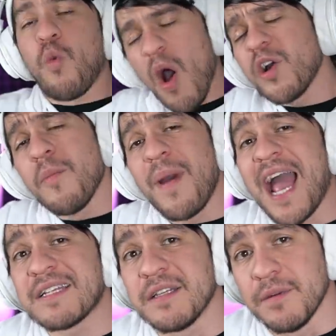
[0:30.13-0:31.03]
Welcome
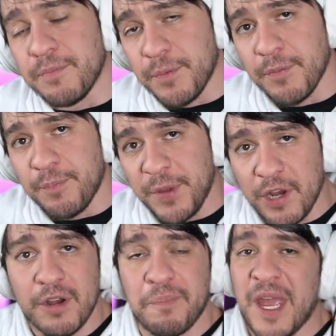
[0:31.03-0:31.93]
back to
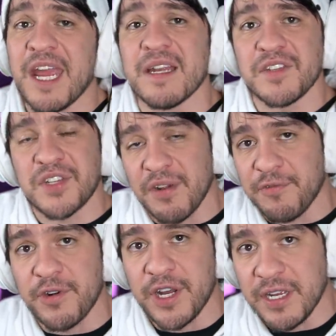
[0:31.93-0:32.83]
pure pain and
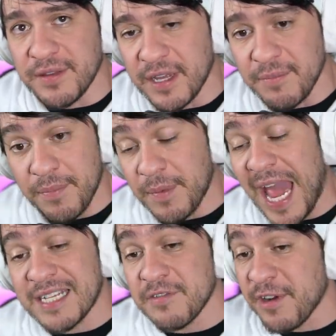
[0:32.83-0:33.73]
suffering that
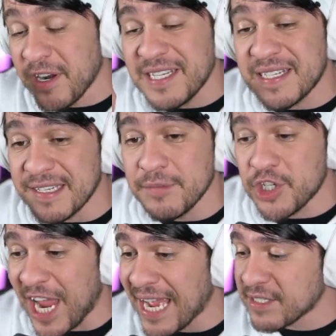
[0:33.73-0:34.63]
has a very slim
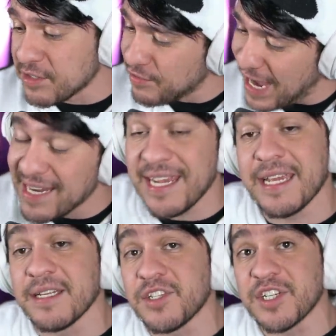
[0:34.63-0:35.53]
chance of
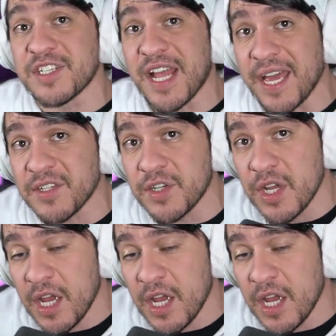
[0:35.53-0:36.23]
ending in success.